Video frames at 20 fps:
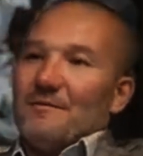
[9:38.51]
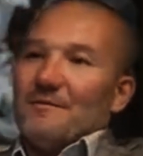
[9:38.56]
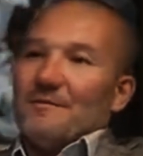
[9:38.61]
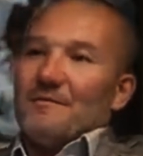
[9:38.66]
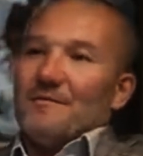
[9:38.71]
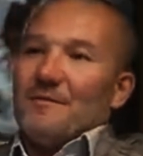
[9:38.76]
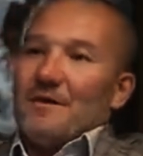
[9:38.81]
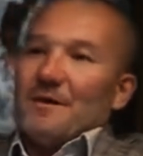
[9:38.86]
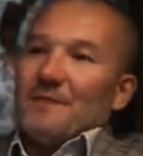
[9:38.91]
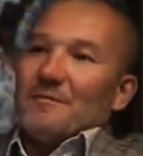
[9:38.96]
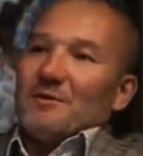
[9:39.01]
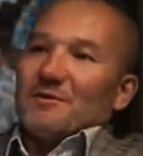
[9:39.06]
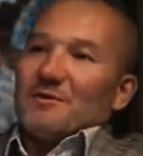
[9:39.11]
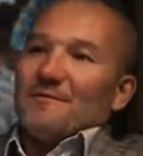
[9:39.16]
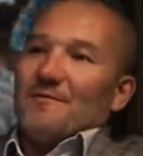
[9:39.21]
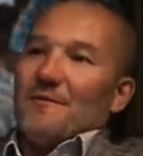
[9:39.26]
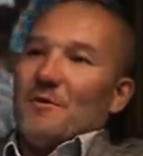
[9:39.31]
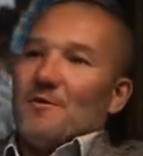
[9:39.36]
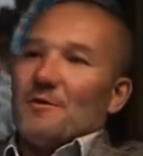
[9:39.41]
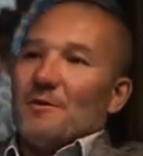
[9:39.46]
famous
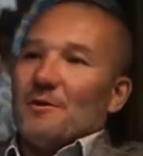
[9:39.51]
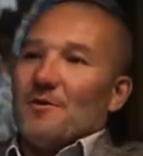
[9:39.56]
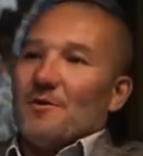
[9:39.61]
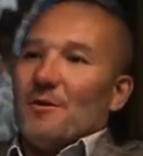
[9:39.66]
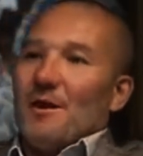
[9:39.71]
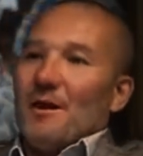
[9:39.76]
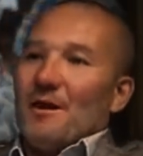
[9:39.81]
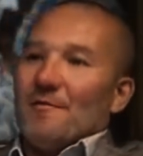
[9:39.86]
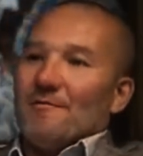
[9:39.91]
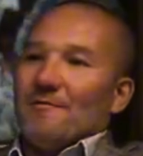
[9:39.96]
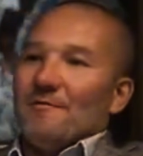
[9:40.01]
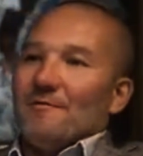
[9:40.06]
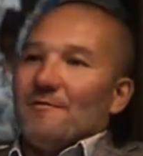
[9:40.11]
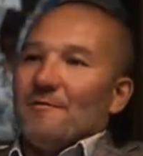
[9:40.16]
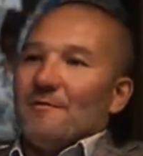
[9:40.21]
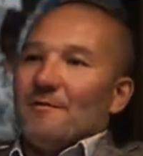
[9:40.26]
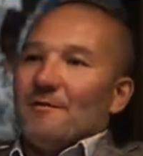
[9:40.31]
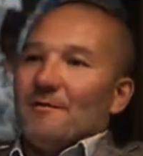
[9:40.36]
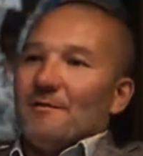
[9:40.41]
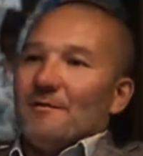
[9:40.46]

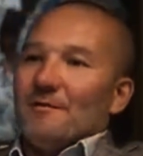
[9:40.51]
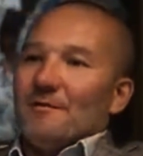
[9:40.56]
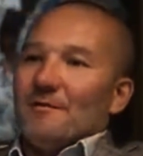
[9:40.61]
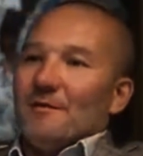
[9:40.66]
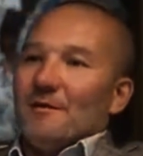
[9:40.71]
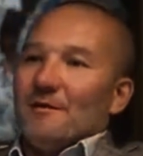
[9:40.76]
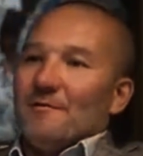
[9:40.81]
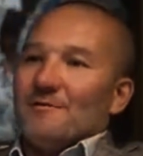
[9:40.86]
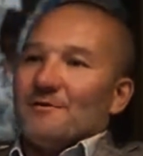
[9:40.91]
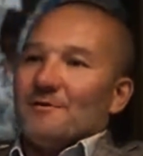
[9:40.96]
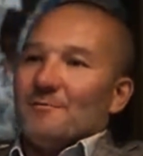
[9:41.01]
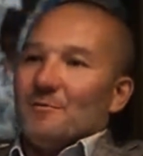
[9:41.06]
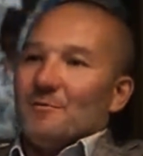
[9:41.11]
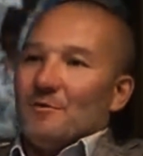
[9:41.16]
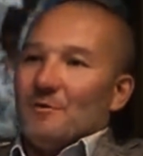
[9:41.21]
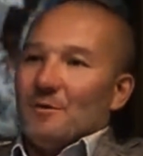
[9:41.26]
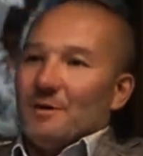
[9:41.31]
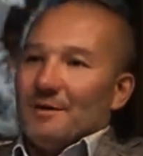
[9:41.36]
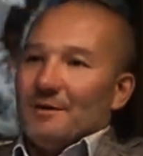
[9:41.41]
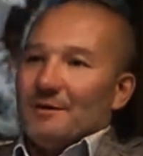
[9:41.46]
photograph of some
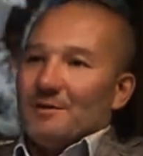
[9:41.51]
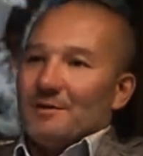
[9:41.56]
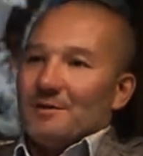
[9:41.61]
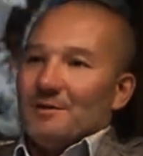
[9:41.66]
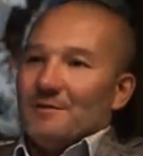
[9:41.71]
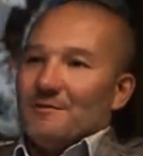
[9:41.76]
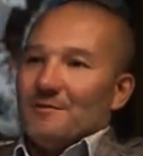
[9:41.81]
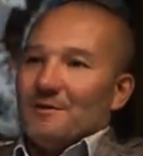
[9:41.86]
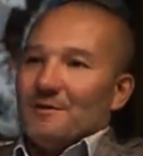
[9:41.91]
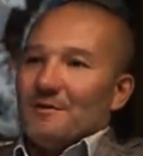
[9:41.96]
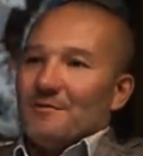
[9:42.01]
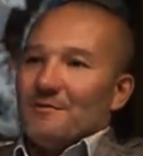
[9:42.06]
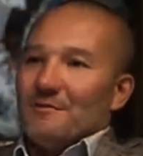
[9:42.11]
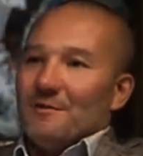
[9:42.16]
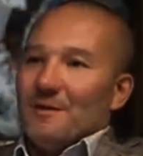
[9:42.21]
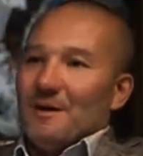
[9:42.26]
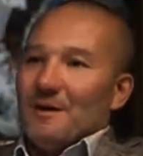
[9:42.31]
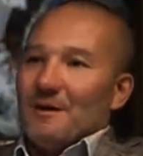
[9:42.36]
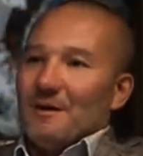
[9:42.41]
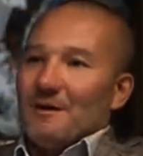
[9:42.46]
Marines lifting a
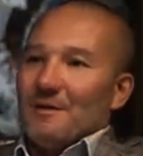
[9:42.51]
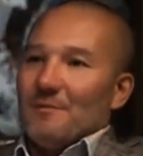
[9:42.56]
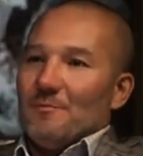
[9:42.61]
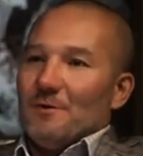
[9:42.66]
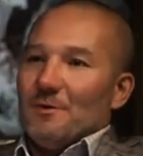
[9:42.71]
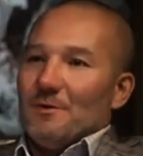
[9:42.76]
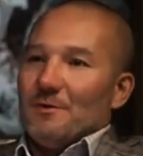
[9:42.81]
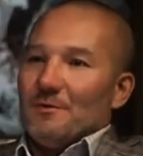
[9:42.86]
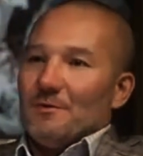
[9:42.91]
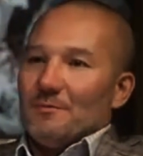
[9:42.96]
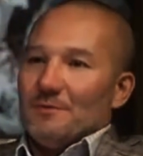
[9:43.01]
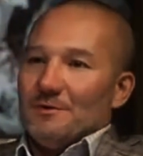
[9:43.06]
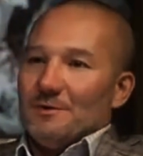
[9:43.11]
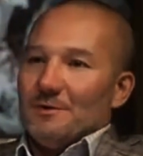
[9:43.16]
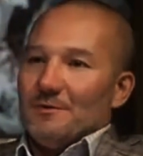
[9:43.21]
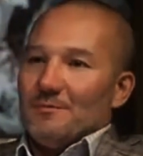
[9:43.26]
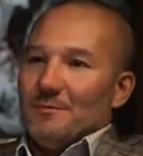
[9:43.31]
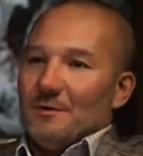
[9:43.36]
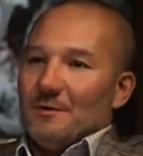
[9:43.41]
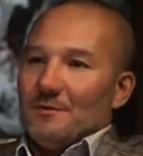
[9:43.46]
flag up on Iwo
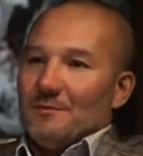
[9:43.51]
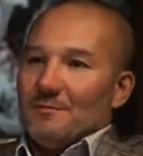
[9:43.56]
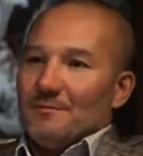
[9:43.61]
Jima.